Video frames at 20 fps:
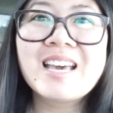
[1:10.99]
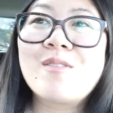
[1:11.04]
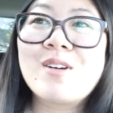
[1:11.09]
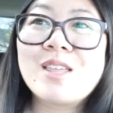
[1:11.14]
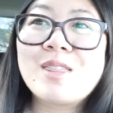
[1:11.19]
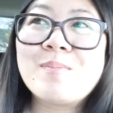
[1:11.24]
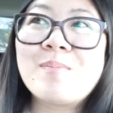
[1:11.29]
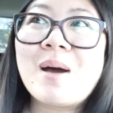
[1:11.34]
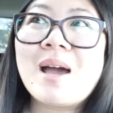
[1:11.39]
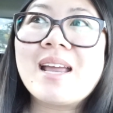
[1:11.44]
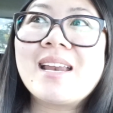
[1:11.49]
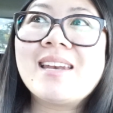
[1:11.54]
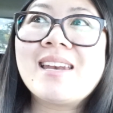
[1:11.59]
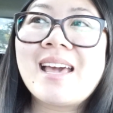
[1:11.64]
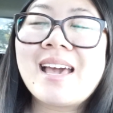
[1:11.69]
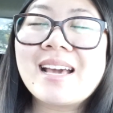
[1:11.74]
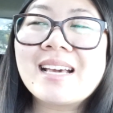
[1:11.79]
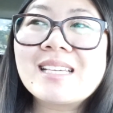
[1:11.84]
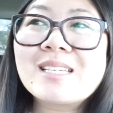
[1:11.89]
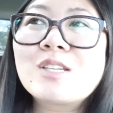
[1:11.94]
with my
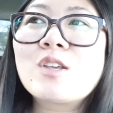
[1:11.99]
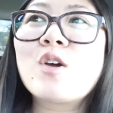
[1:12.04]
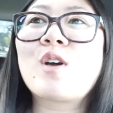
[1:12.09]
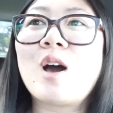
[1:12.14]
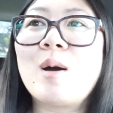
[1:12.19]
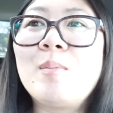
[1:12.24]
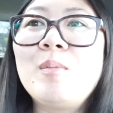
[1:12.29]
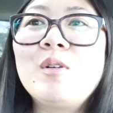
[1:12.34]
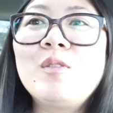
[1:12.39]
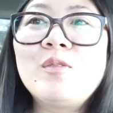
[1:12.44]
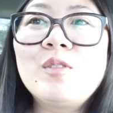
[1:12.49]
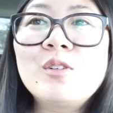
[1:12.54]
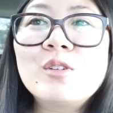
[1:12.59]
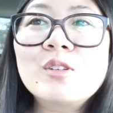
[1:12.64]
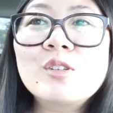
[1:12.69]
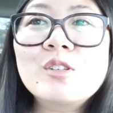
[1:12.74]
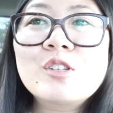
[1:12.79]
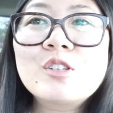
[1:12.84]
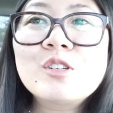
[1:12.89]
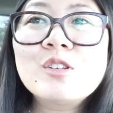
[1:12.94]
next couple
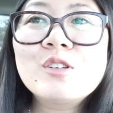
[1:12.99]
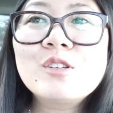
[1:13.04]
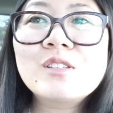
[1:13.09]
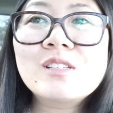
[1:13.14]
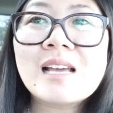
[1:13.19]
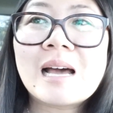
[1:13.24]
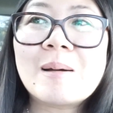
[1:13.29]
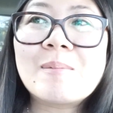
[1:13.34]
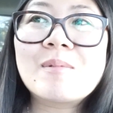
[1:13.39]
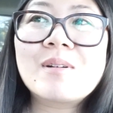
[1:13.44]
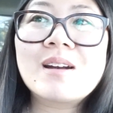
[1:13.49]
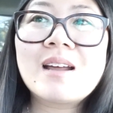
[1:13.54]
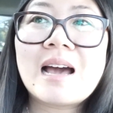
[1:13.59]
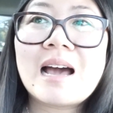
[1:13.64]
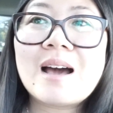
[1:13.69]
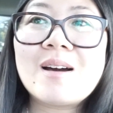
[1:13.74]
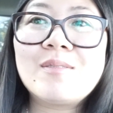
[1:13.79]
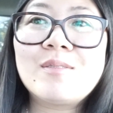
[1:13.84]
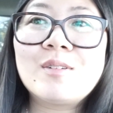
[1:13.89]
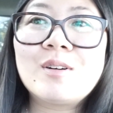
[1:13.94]
photo shoots I'm gonna
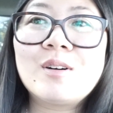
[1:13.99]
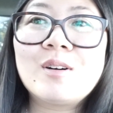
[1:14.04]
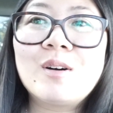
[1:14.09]
have